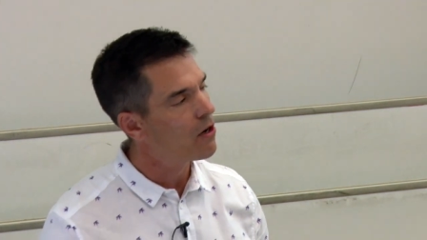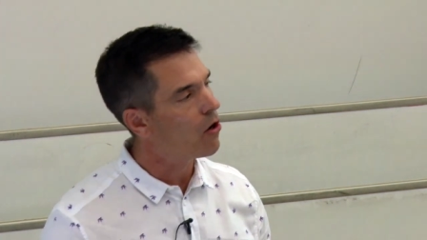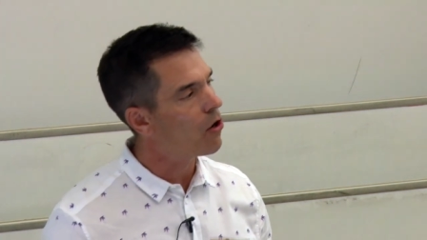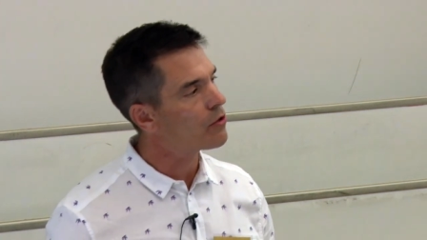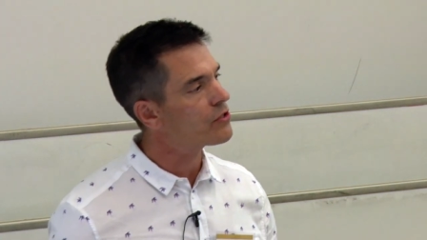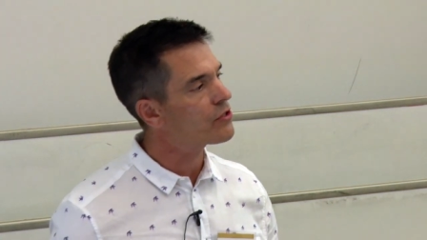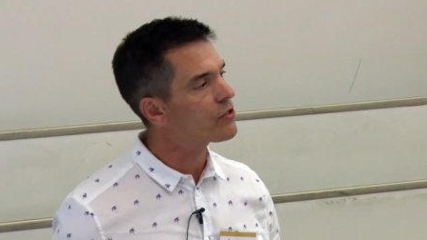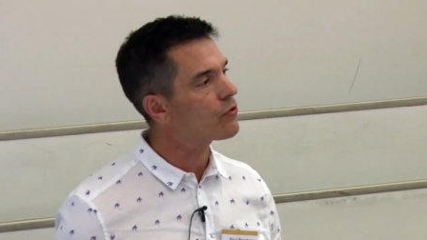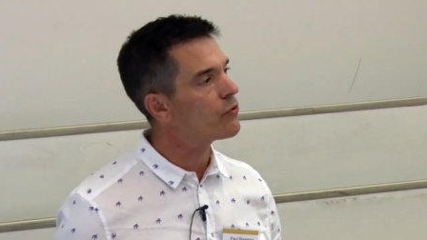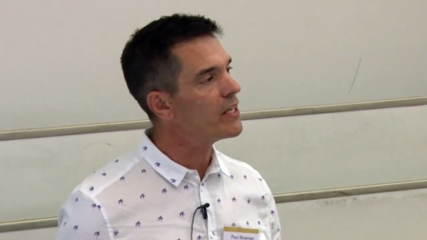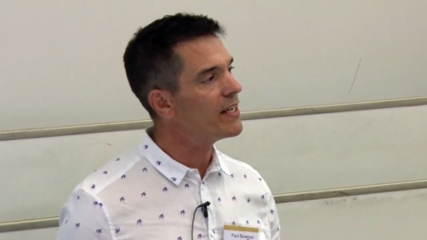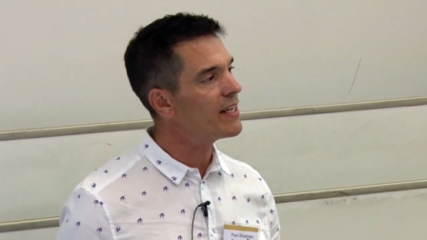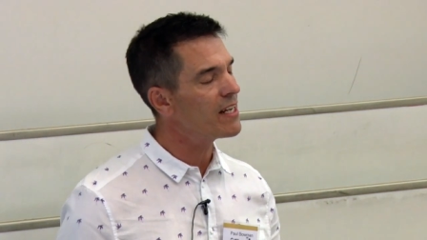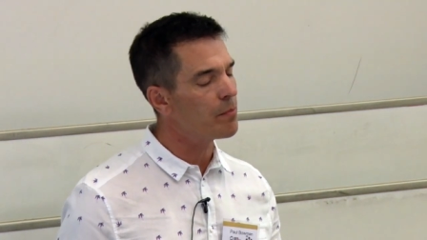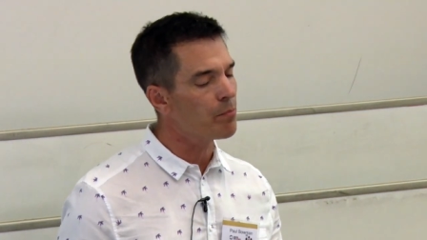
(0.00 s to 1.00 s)
on
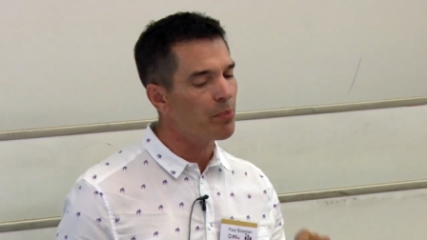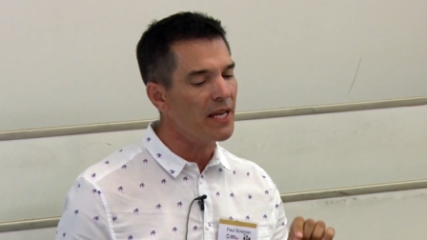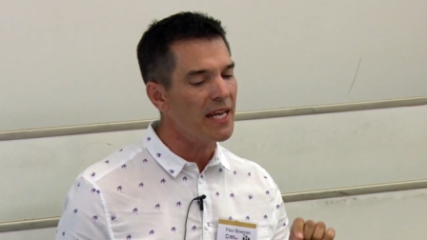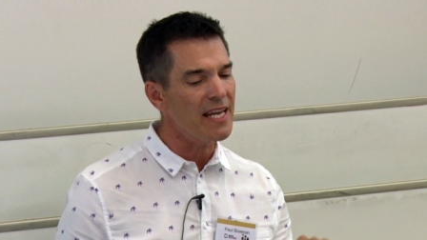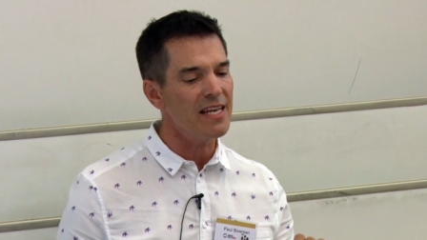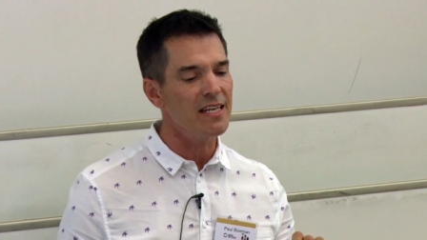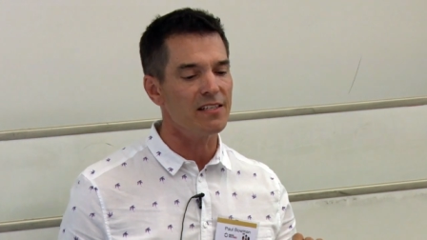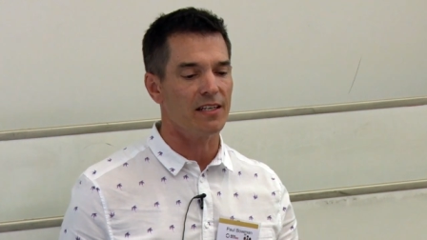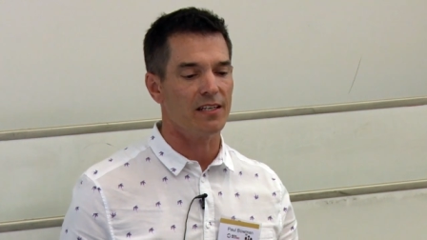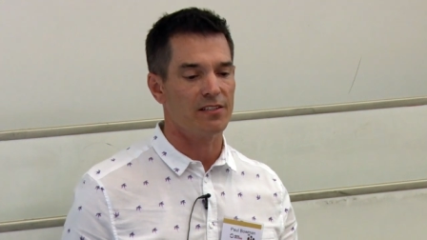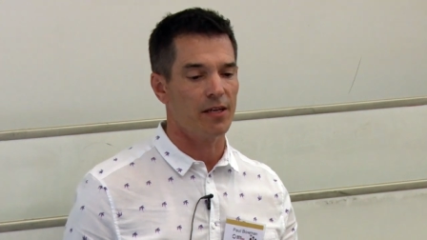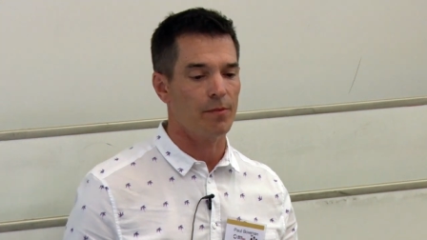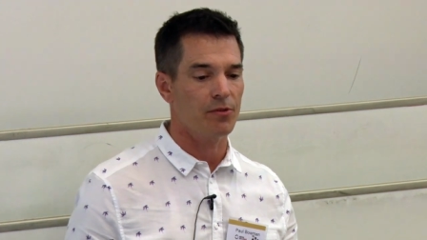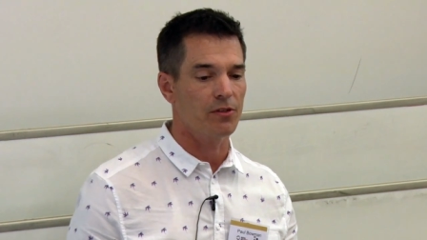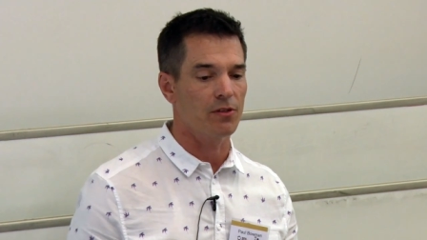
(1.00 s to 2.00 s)
screen he appears
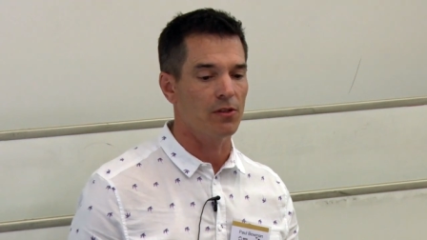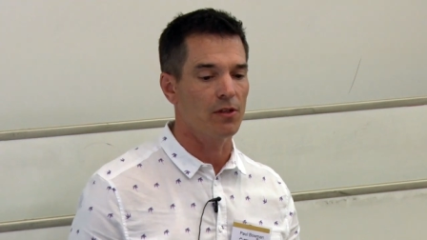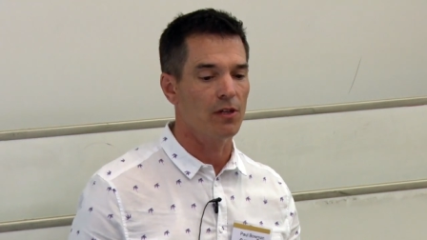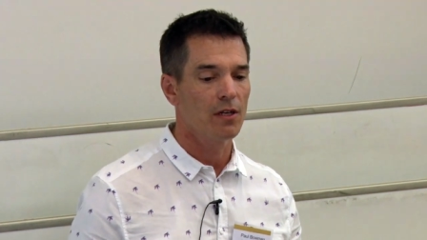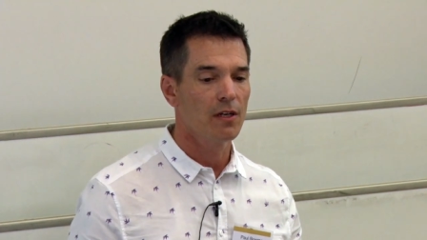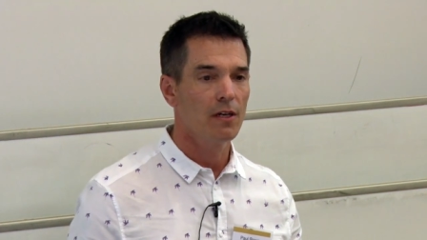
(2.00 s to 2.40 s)
exceptional